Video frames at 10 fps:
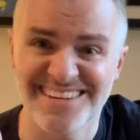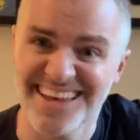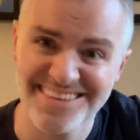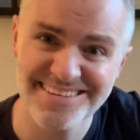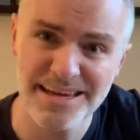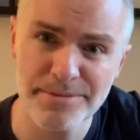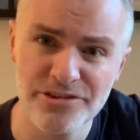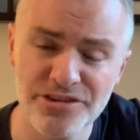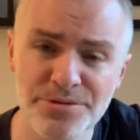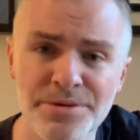Not the same
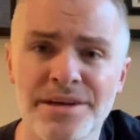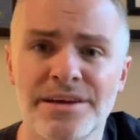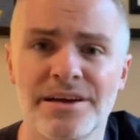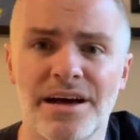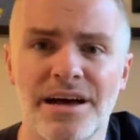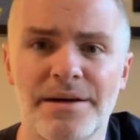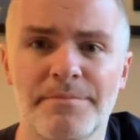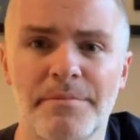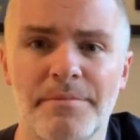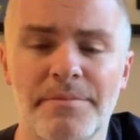issue,
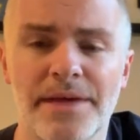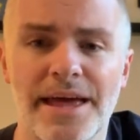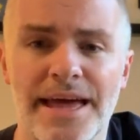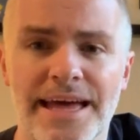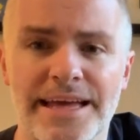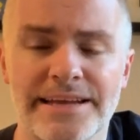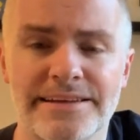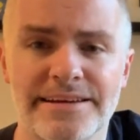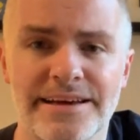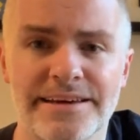um,
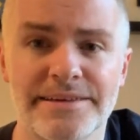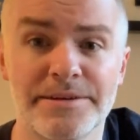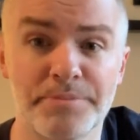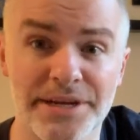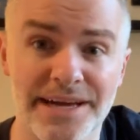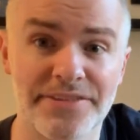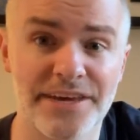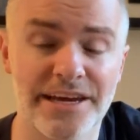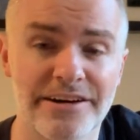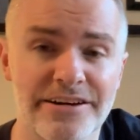and uh, but he got
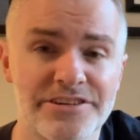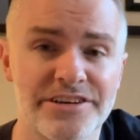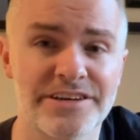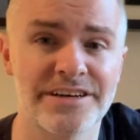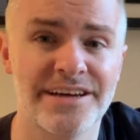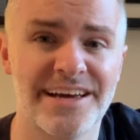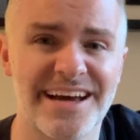the character.